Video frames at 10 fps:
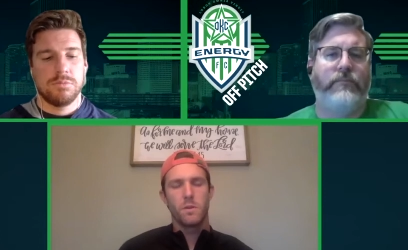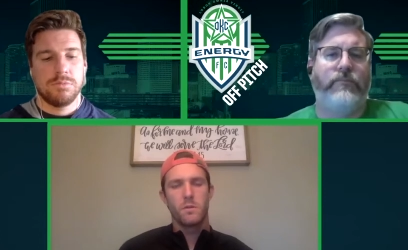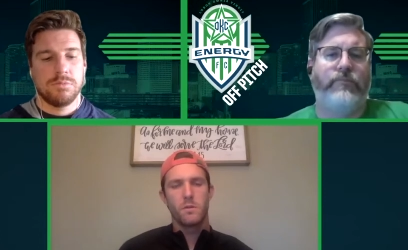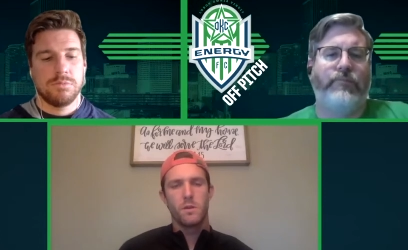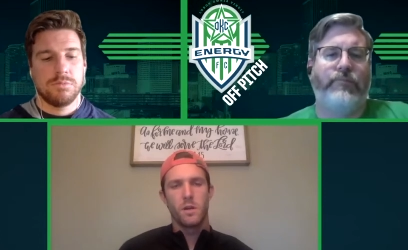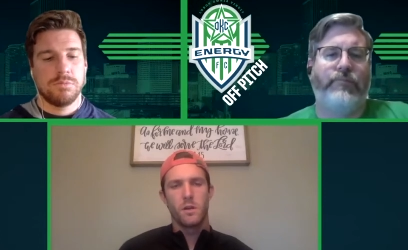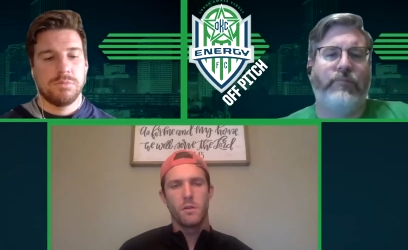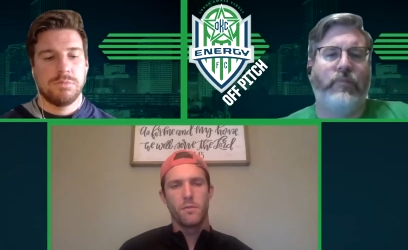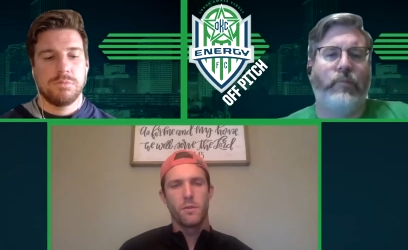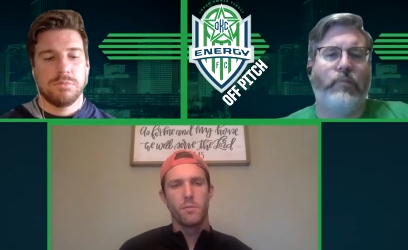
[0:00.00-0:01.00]
Speaker 1: uh,
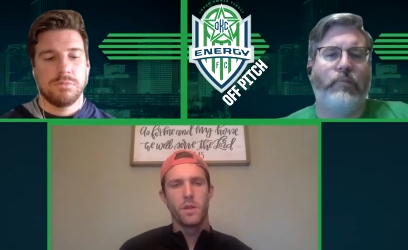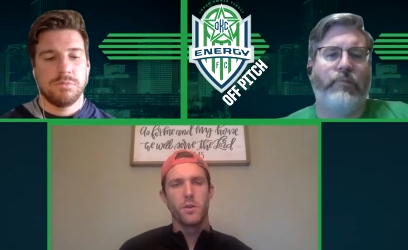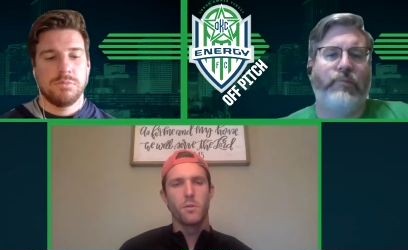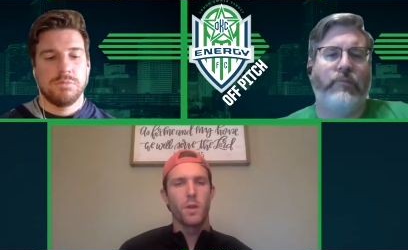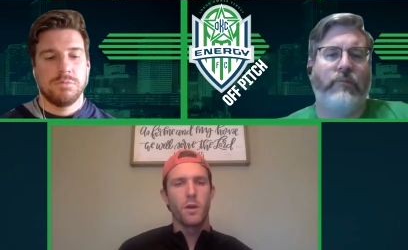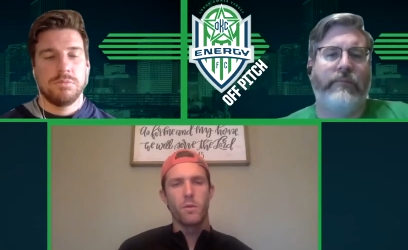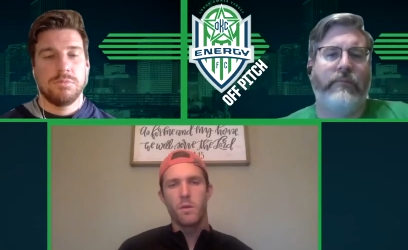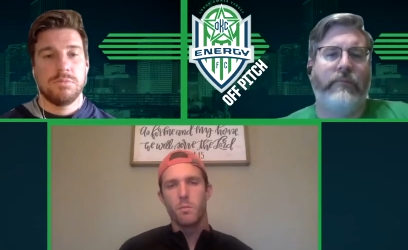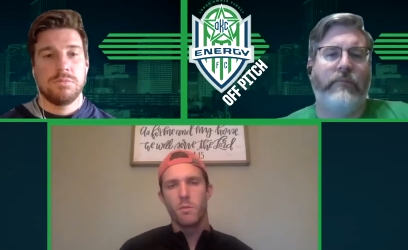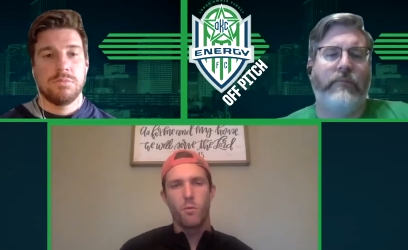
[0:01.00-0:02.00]
from either playing with
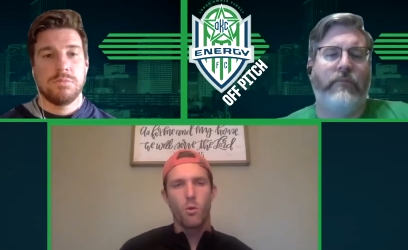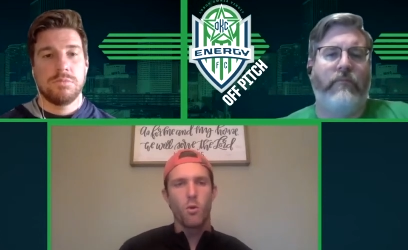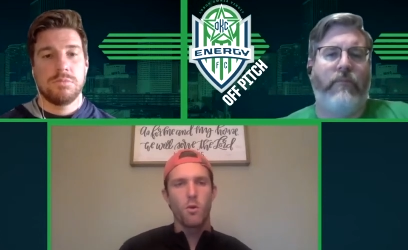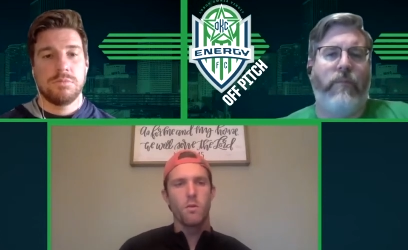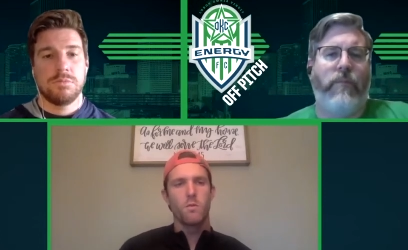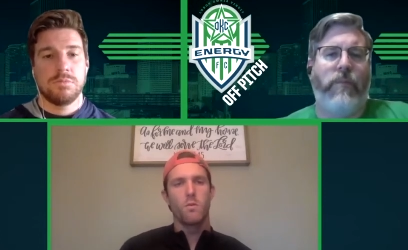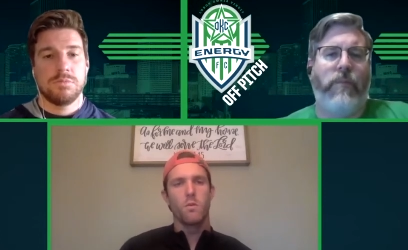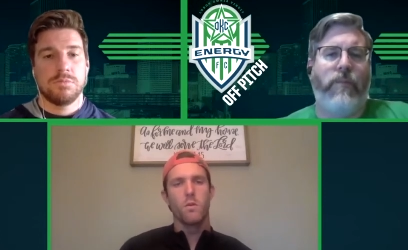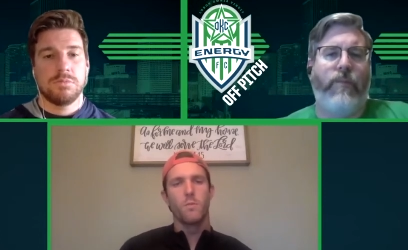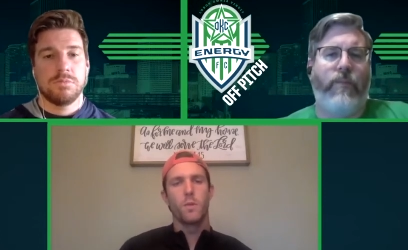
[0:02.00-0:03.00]
them before
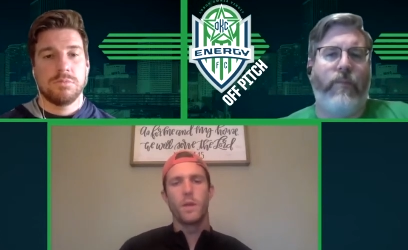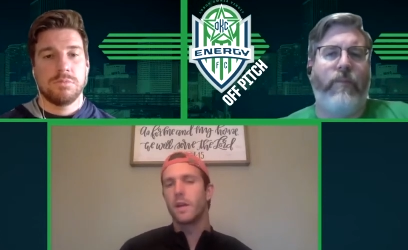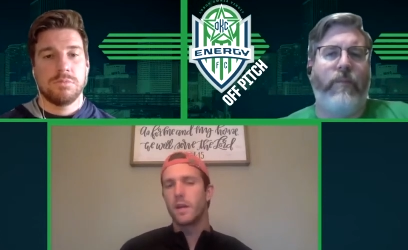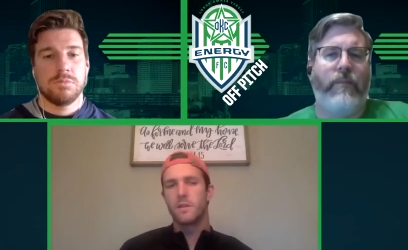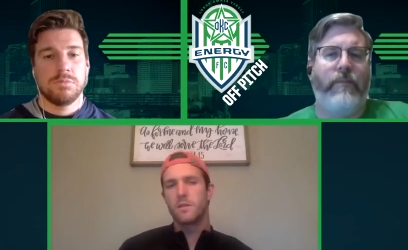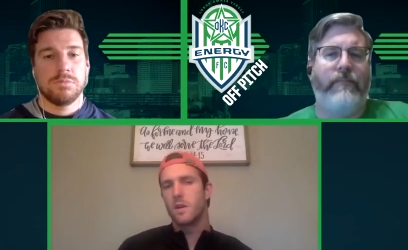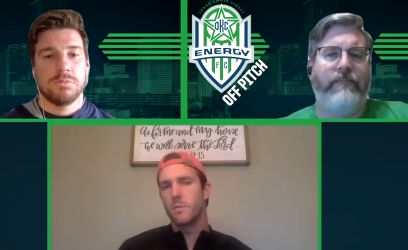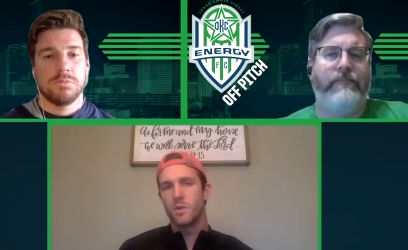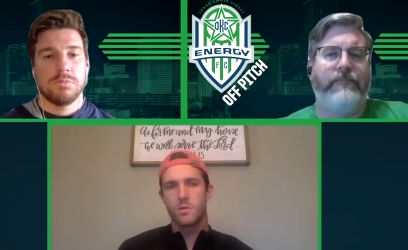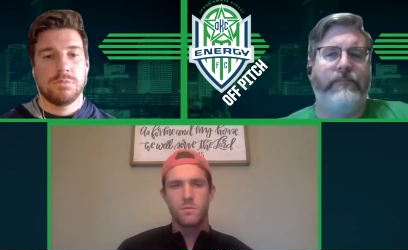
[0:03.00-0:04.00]
or playing against them and
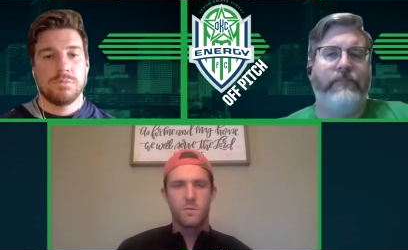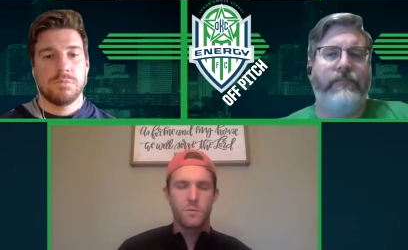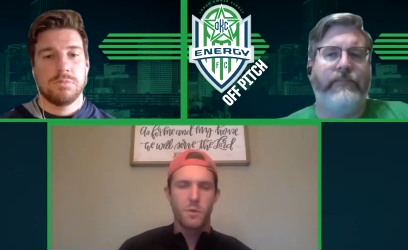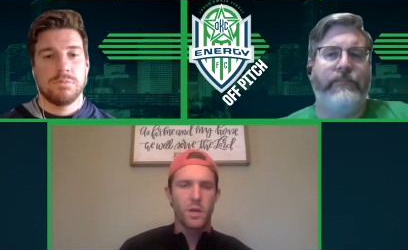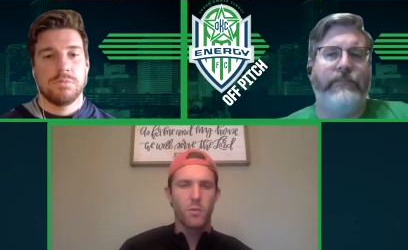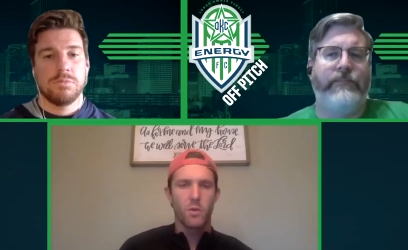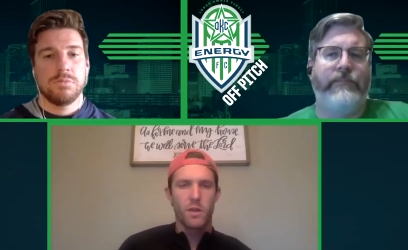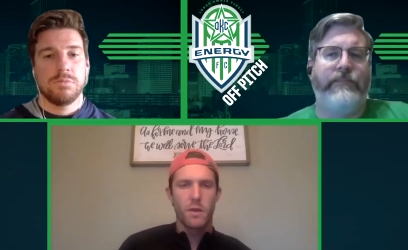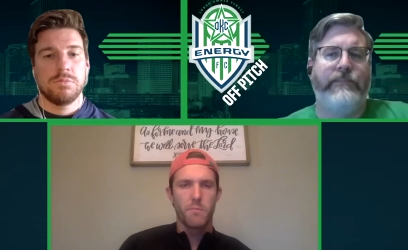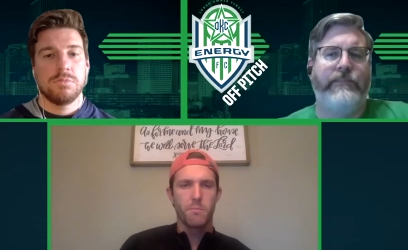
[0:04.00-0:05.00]
just speaking with
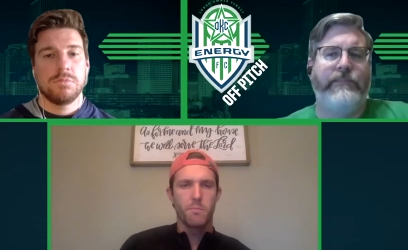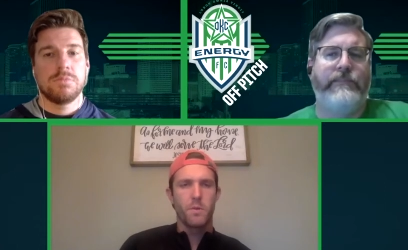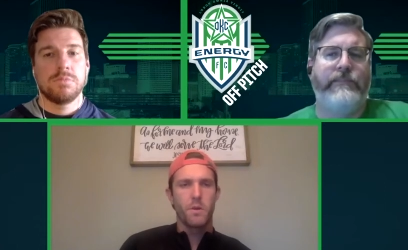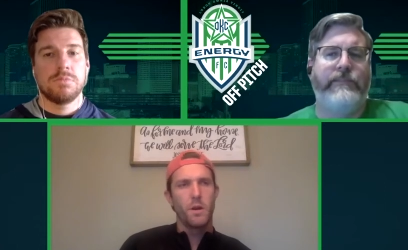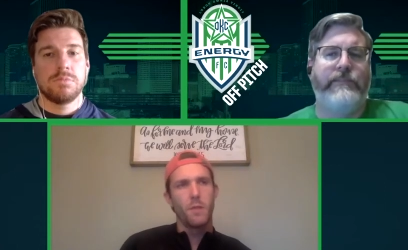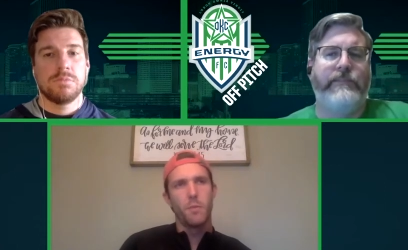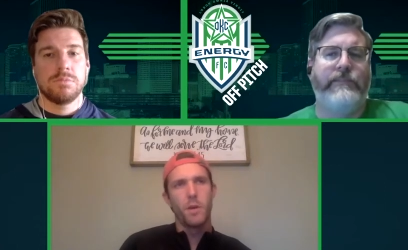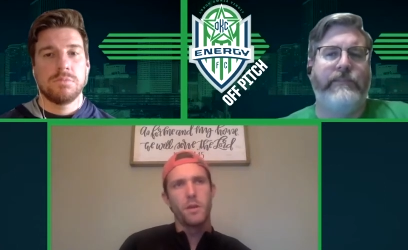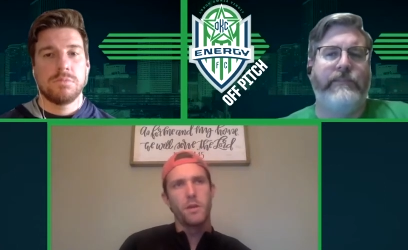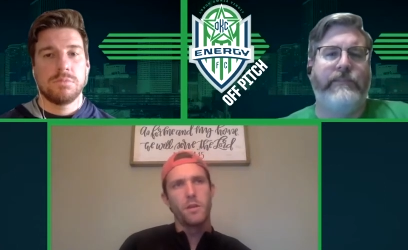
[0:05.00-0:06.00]
them. Um,
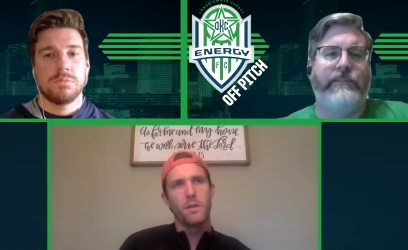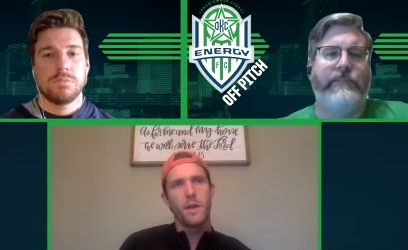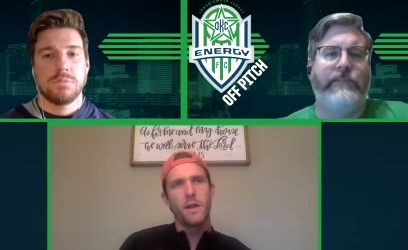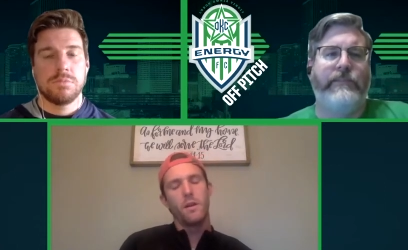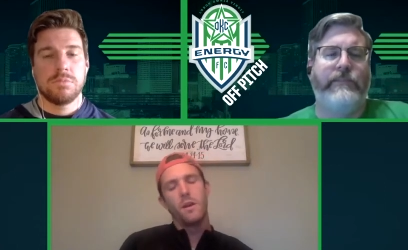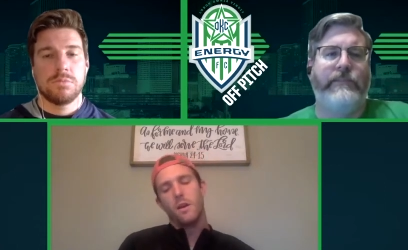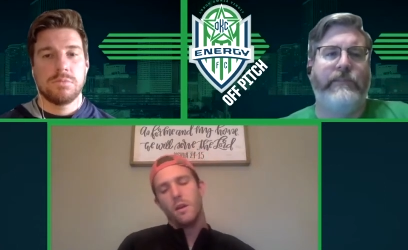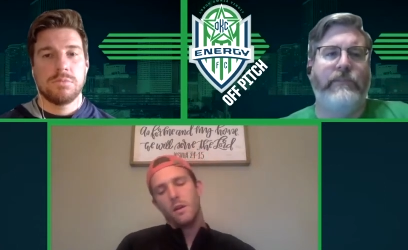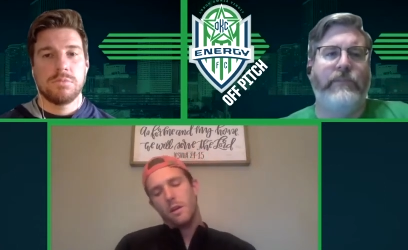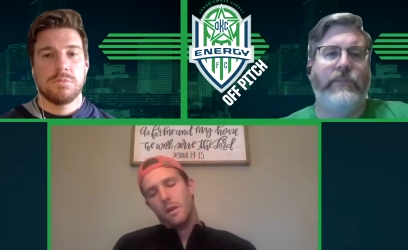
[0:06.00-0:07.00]
but that
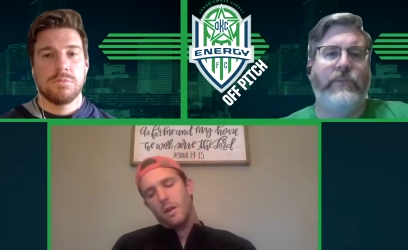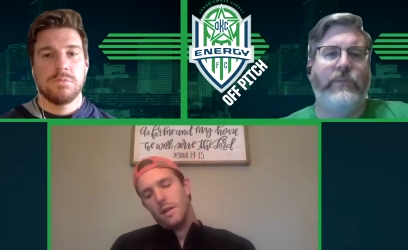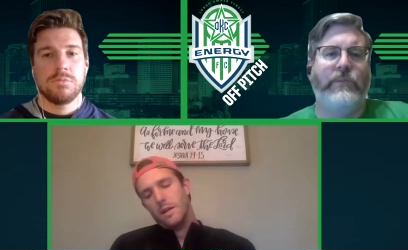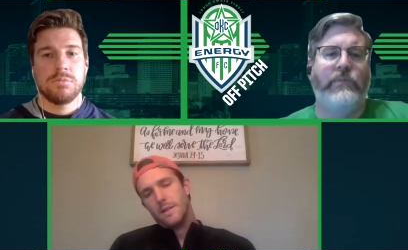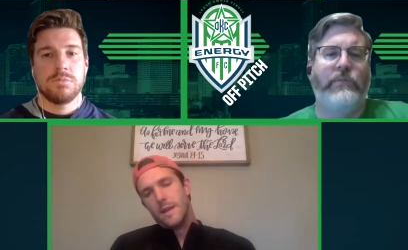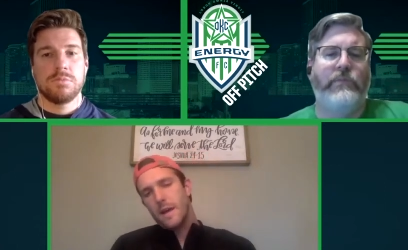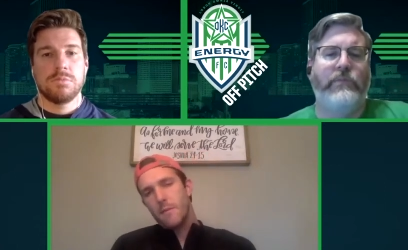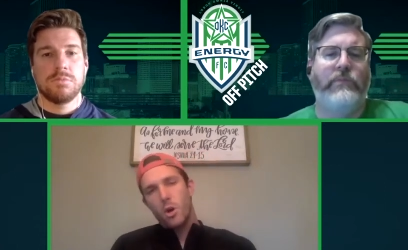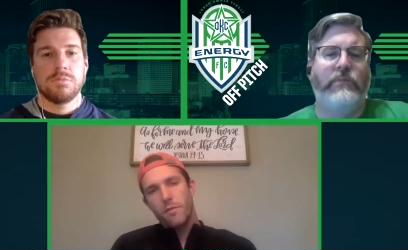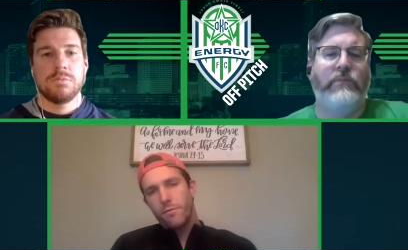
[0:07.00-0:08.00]
time
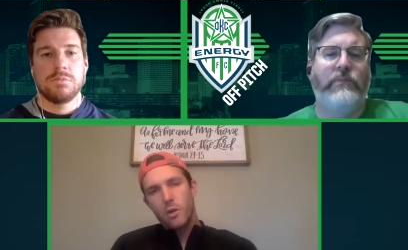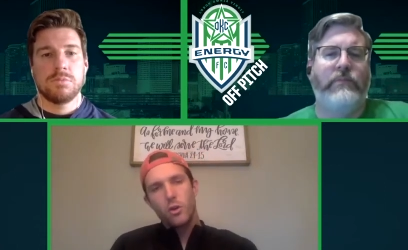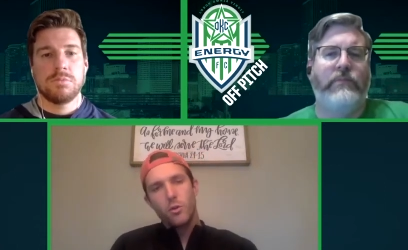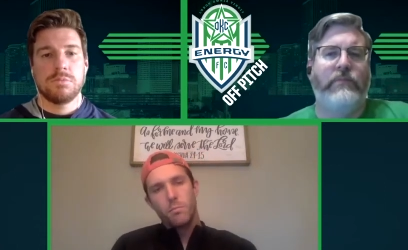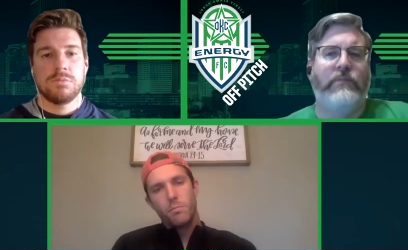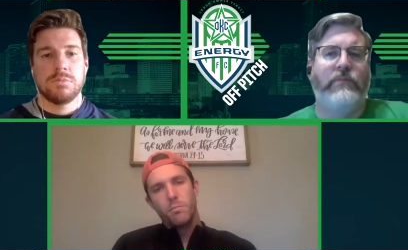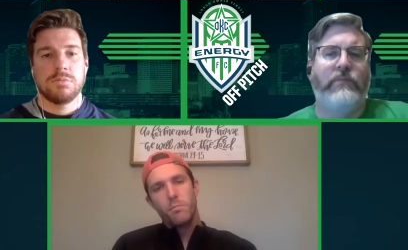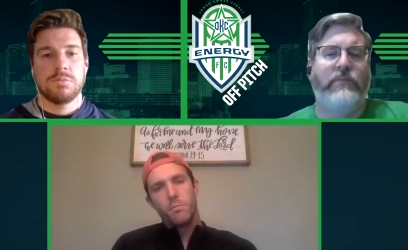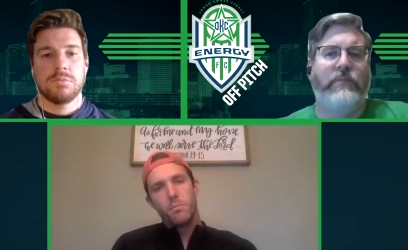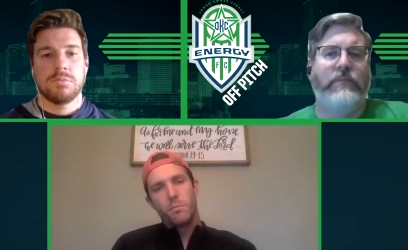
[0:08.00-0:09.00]
on the field
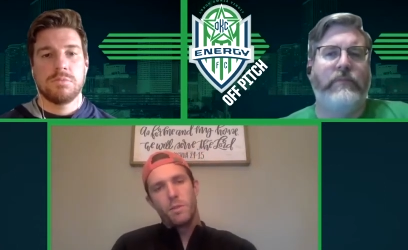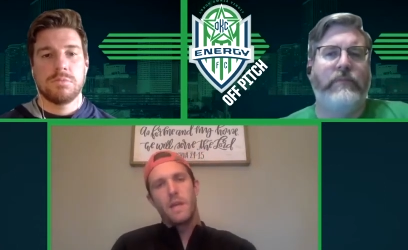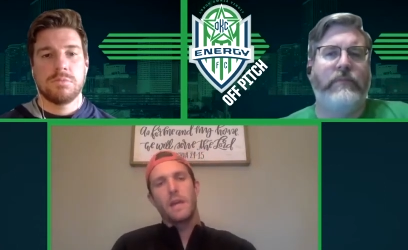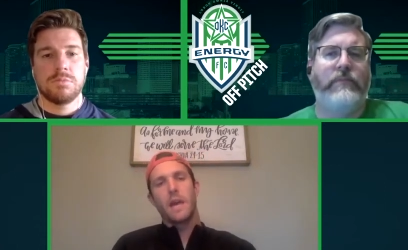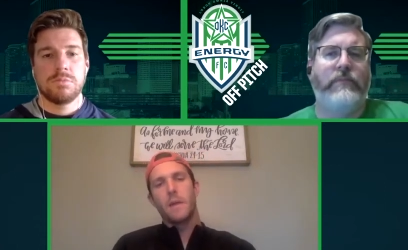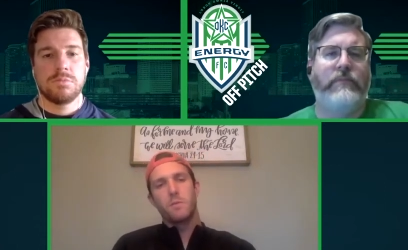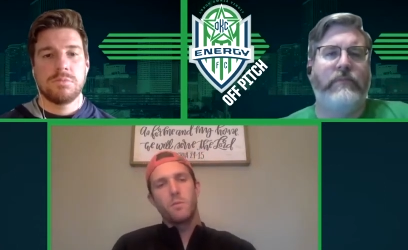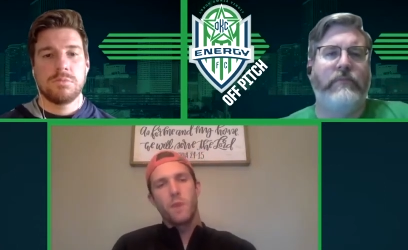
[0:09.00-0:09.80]
playing games playing